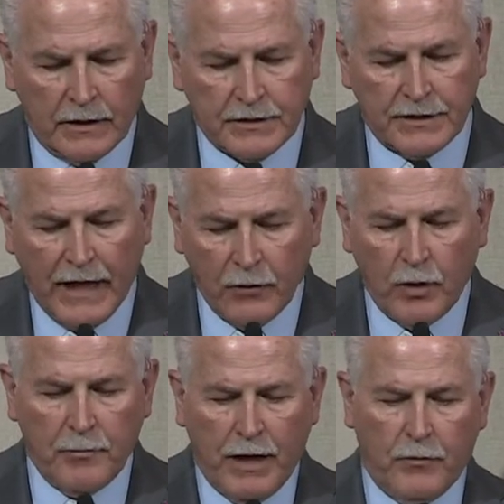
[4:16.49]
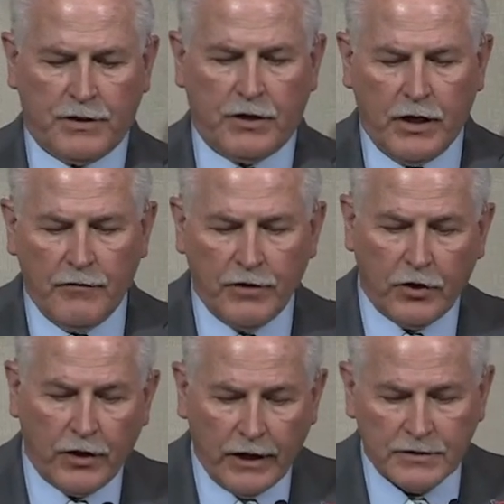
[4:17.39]
Today we met with the
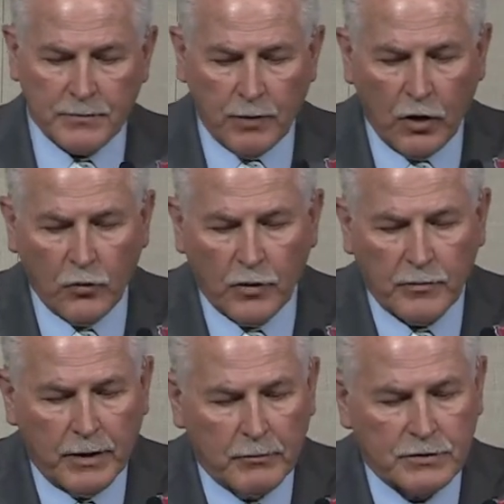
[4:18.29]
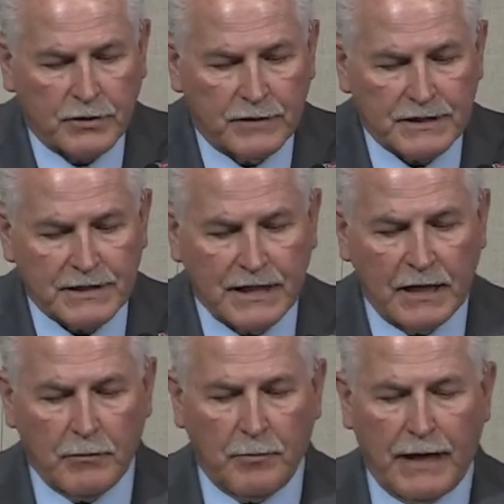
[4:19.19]
governor and spoke with members of his
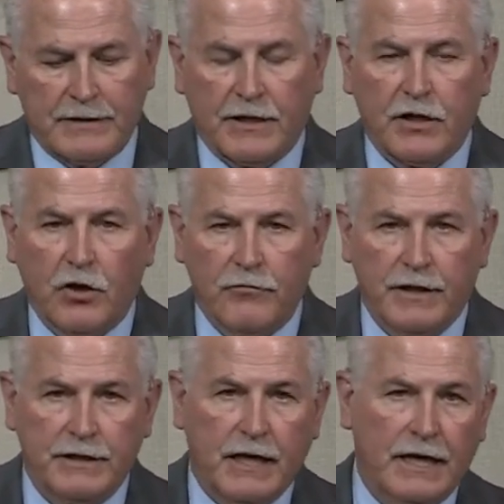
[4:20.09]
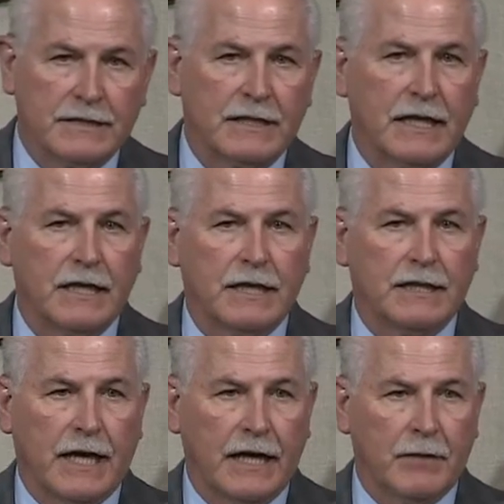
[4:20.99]
team about the COVID-19 and
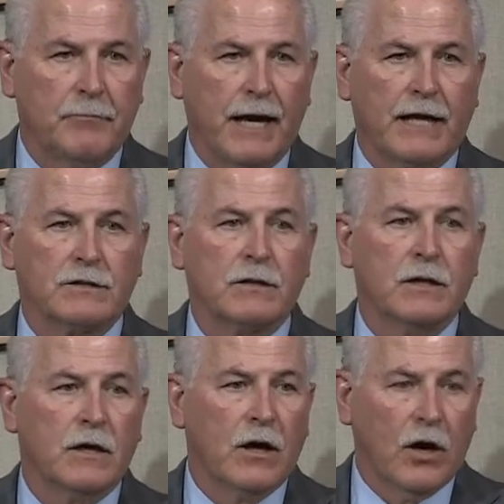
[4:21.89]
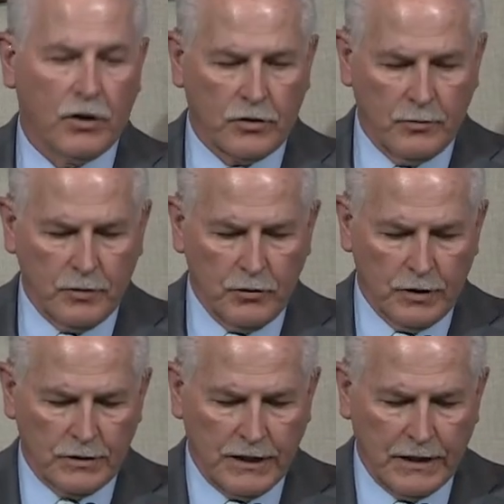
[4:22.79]
the impact on
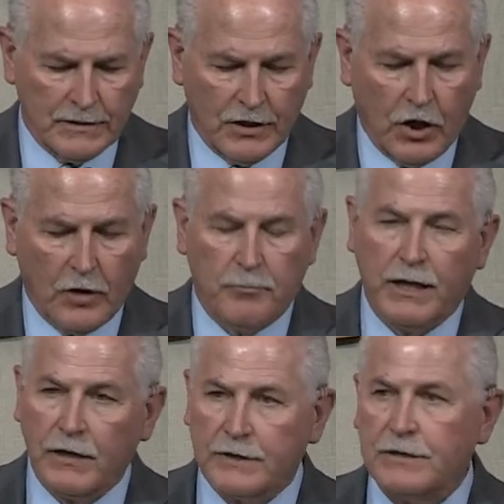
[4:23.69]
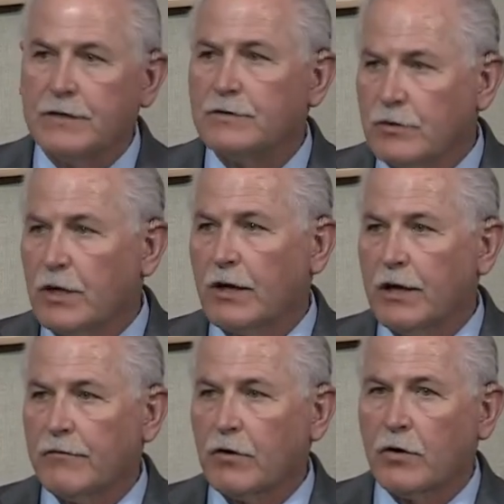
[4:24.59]
communities and our ability to
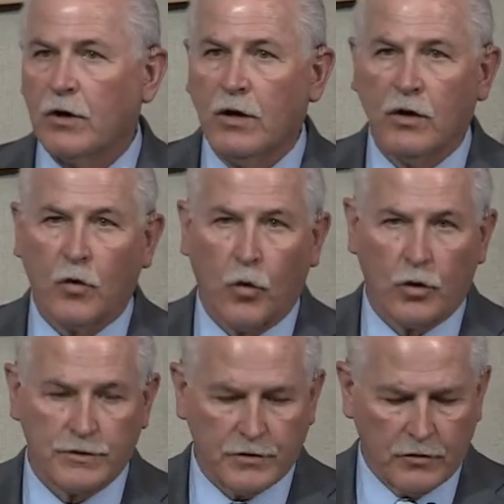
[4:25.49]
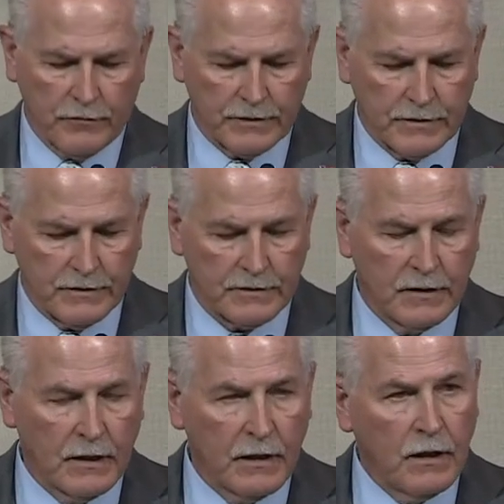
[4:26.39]
deliver core services.
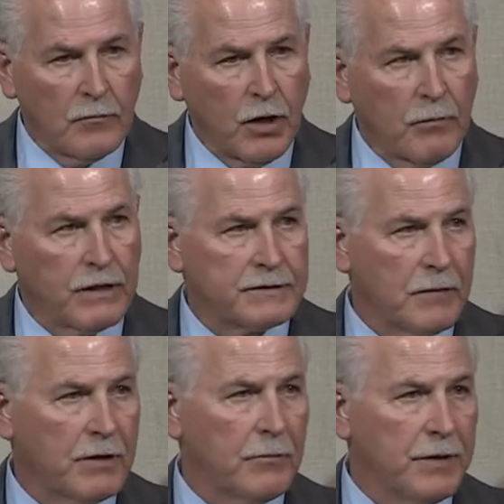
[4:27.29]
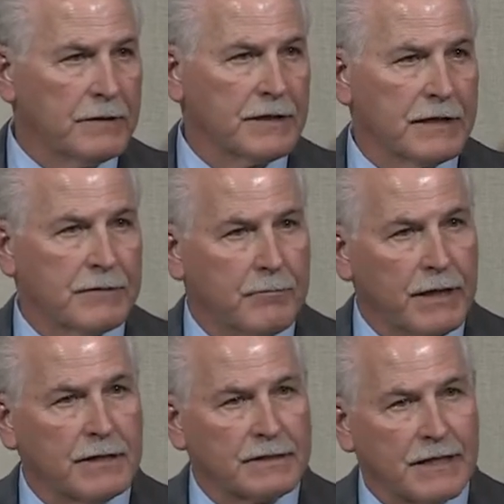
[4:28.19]
Probably some of the
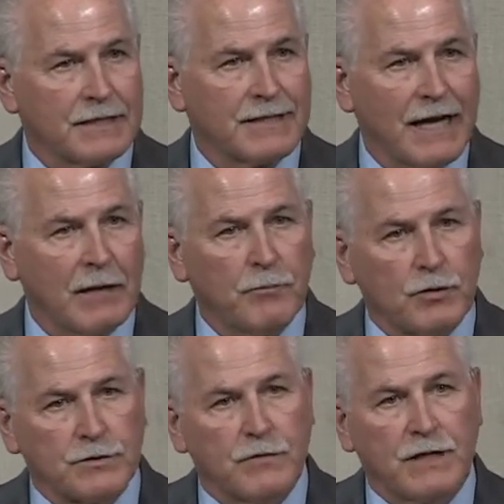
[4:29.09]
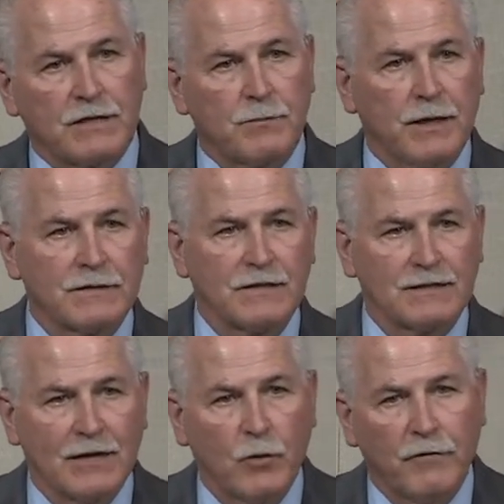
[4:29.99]
biggest examples of expenses
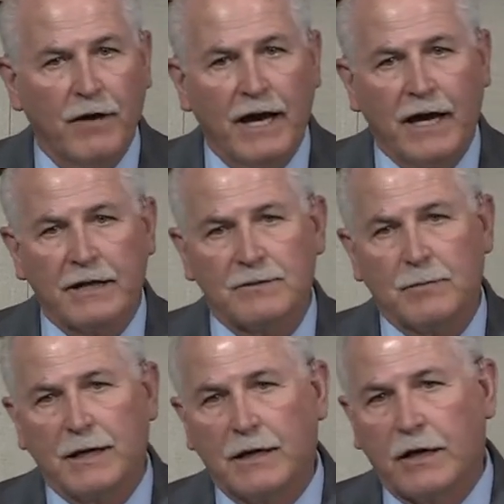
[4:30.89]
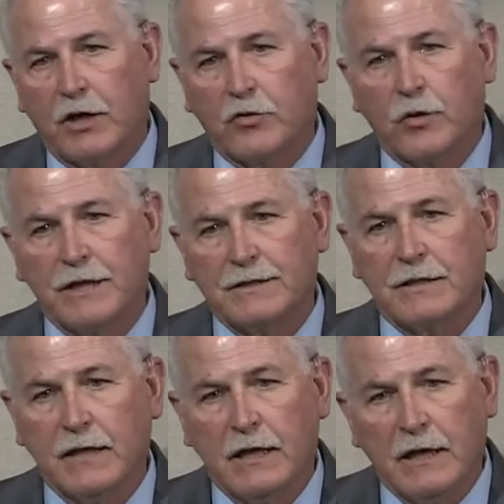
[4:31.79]
that we've had has been an increase
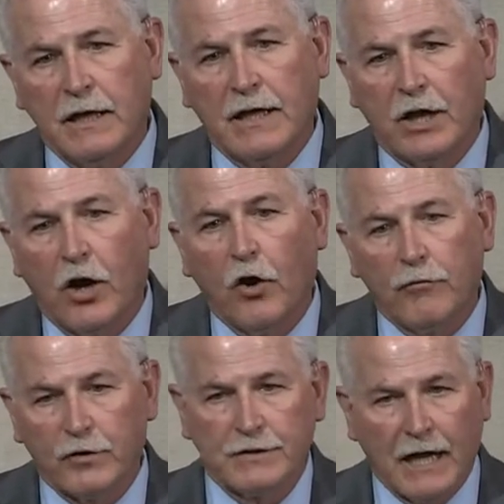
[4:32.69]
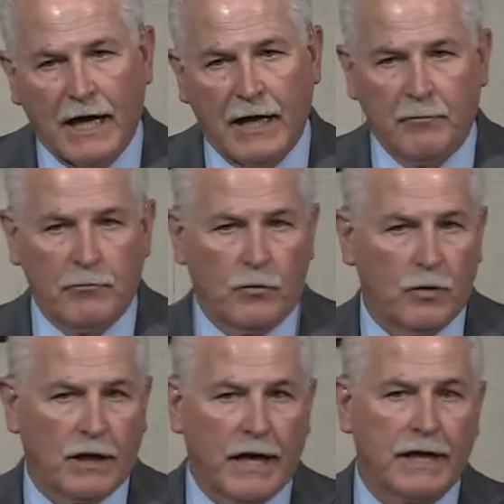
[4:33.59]
in overtime
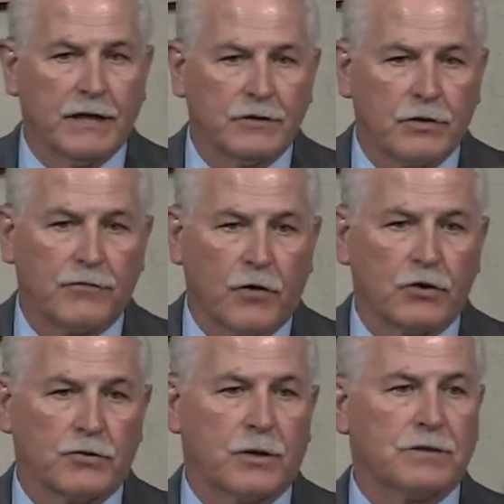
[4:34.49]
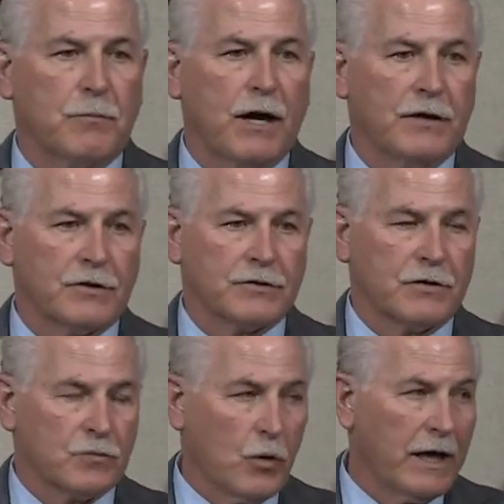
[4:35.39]
related to first responders
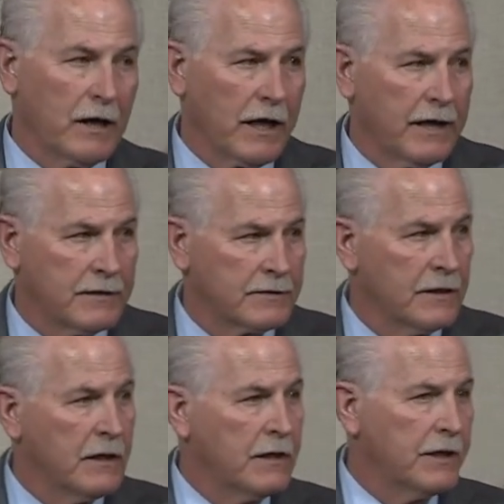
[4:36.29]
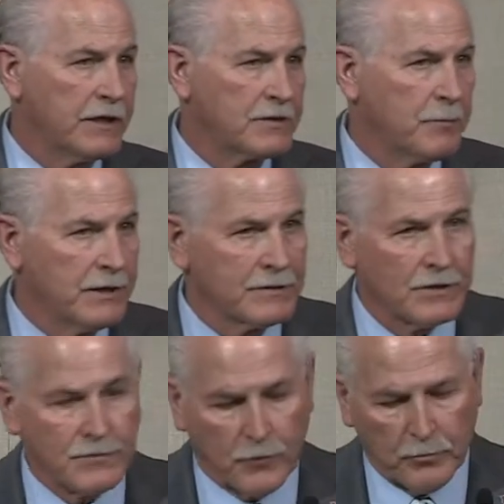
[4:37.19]
as well as the
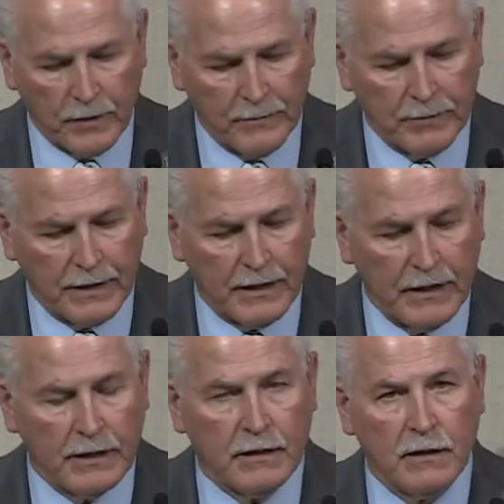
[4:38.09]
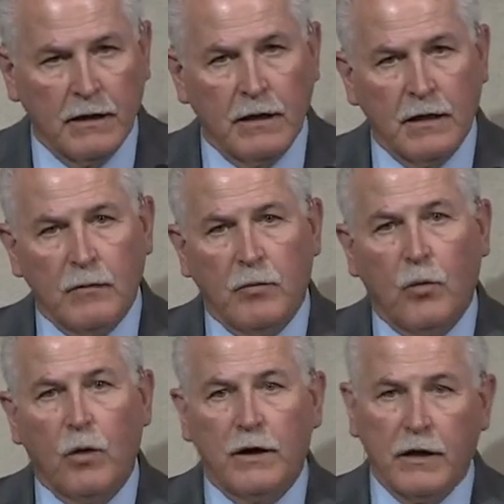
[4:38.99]
expenses for PPE. But
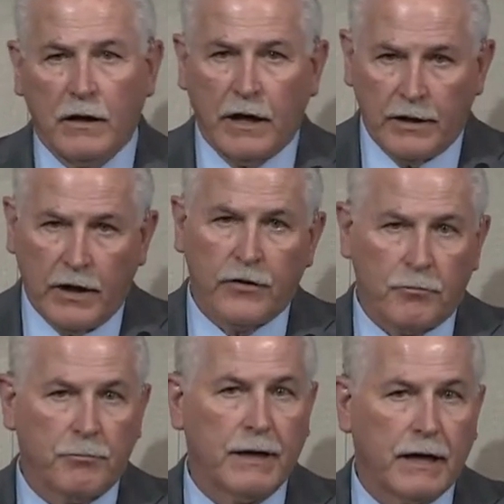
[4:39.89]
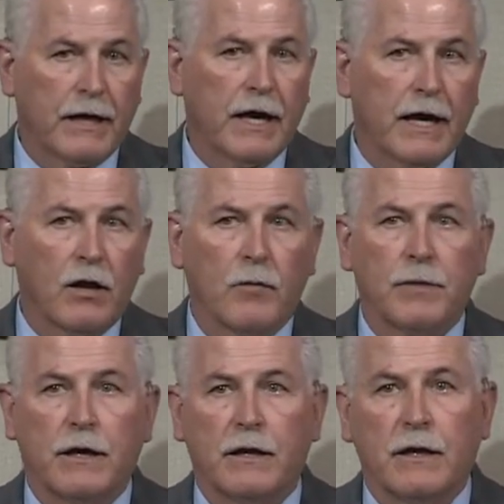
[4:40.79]
another big
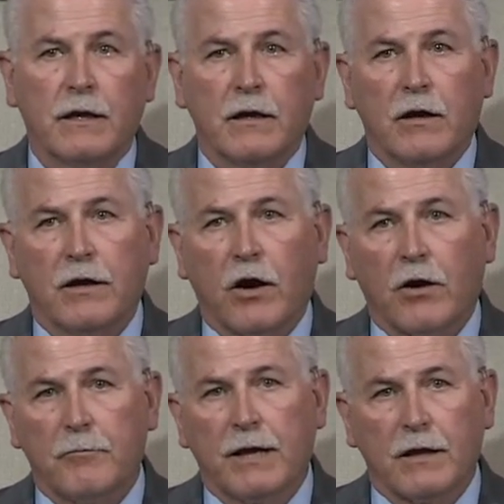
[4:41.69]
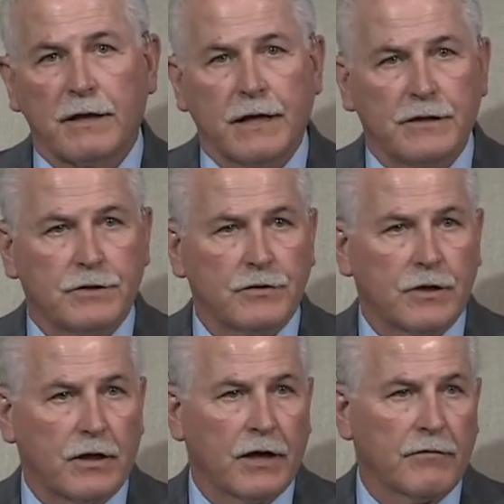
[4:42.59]
element in our ability to
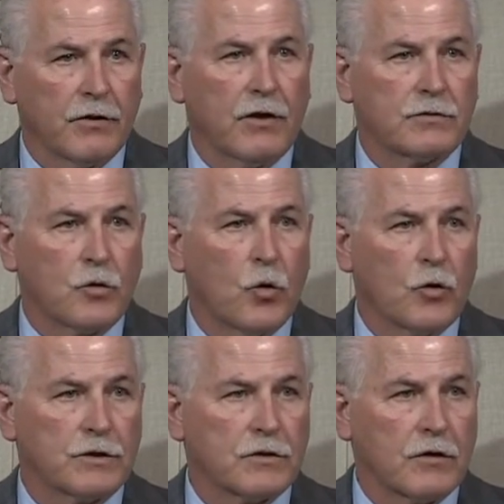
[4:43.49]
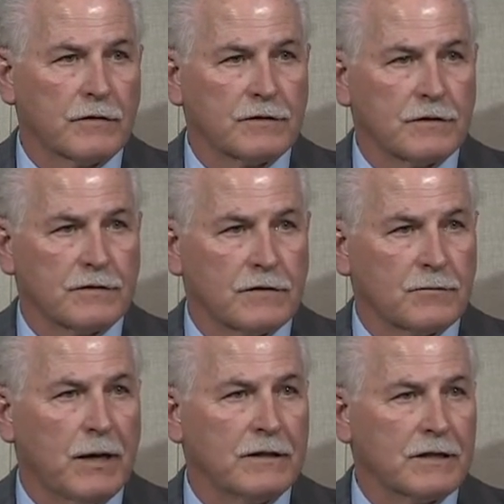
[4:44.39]
deliver those core services,
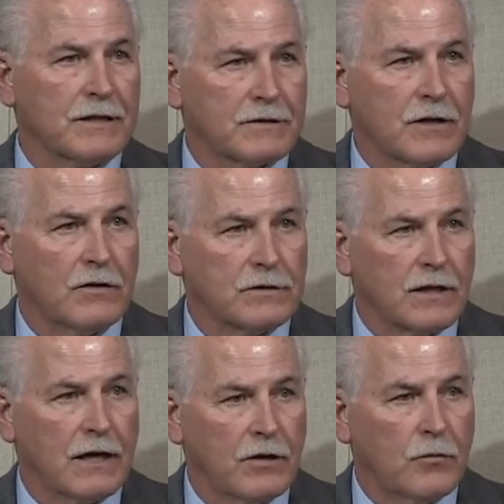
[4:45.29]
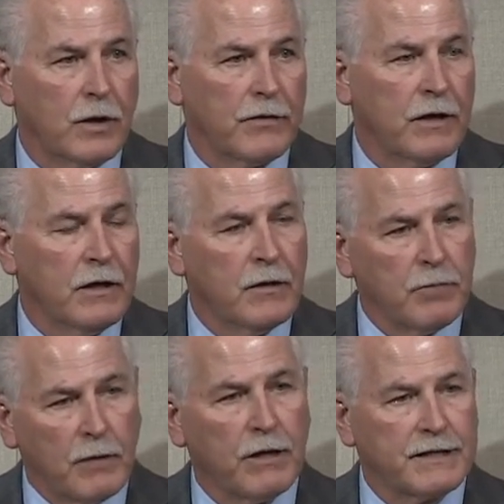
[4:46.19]
especially associated with
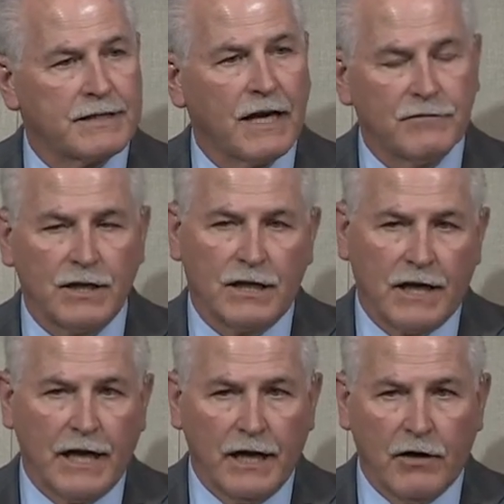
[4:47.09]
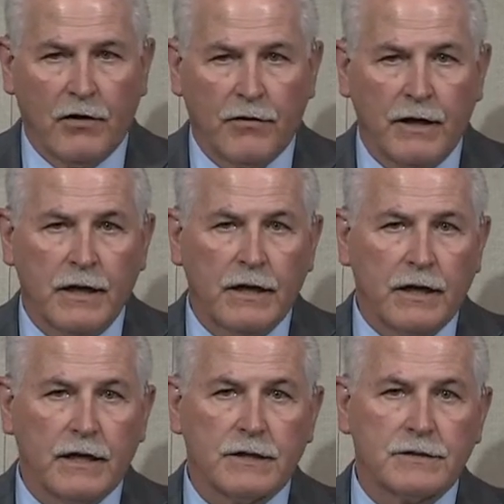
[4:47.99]
public safety and health,
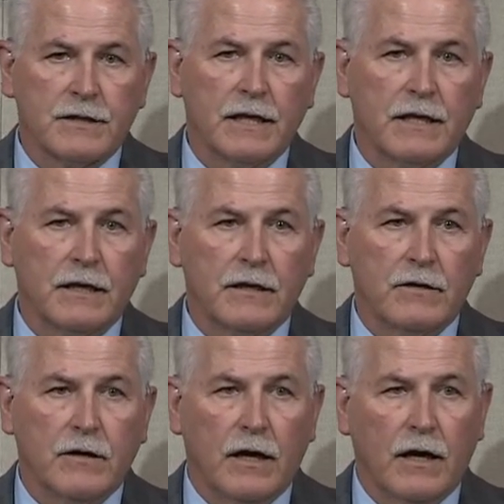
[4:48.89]
is the